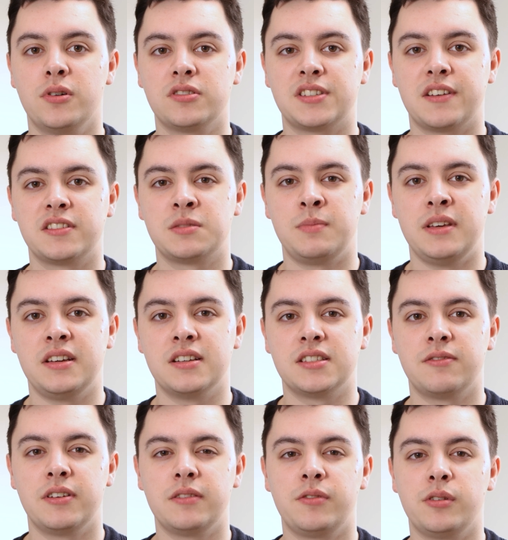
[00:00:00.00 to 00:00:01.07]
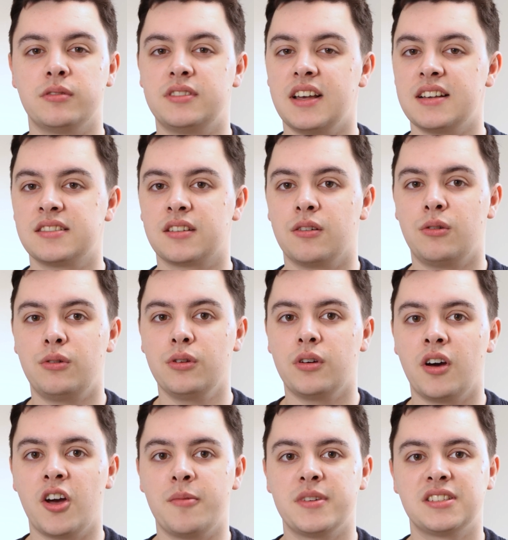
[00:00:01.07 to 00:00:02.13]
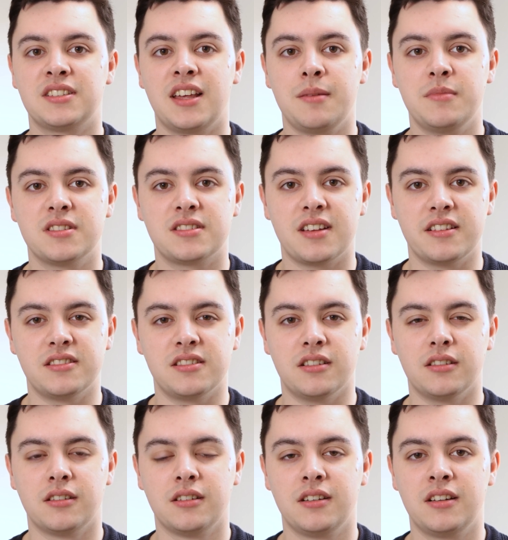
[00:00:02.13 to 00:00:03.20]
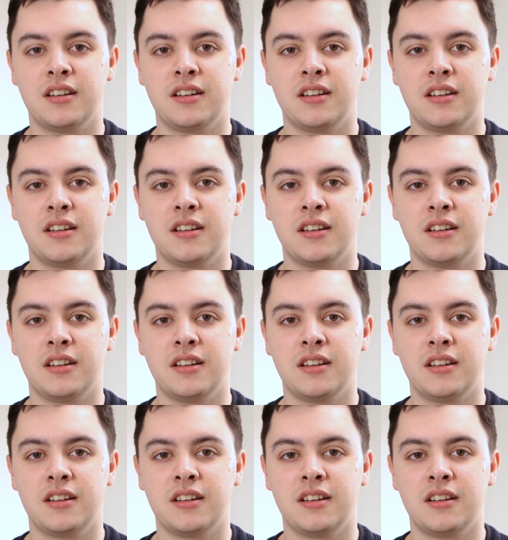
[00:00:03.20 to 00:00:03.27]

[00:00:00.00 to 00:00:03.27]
bookshelf speakers fit for your desk or your home entertainment centre.